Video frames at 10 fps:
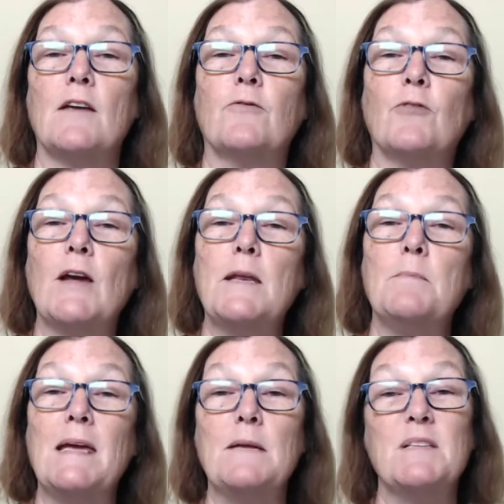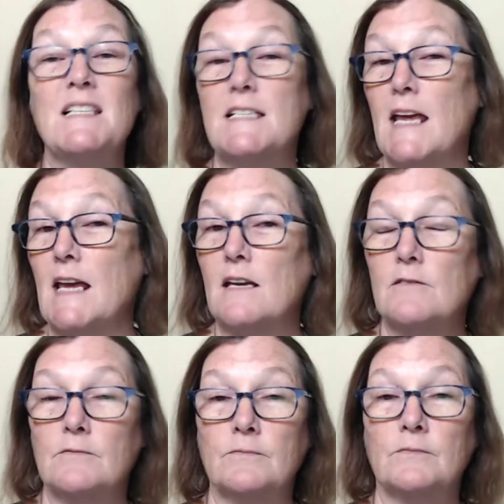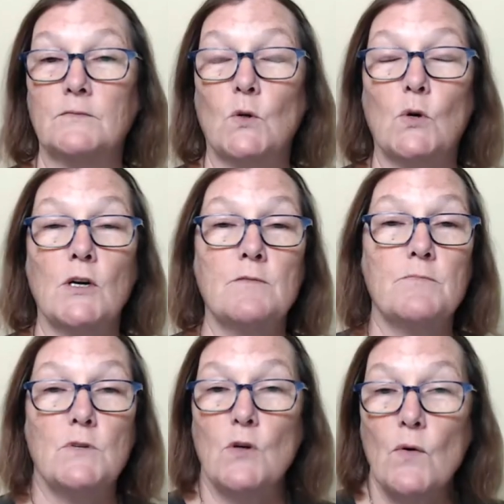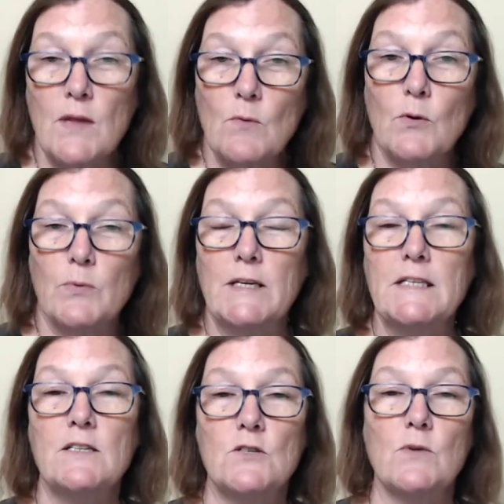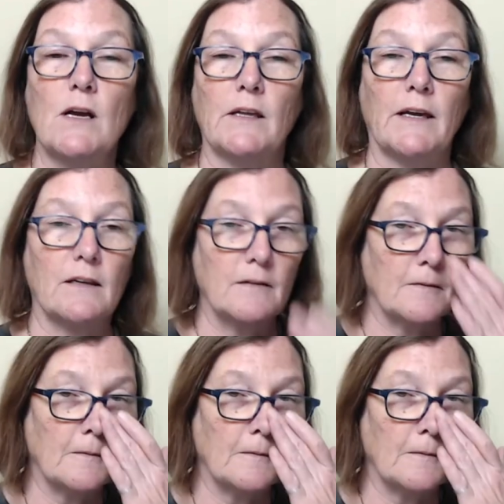a friend made a mistake, or you know, they were really struggling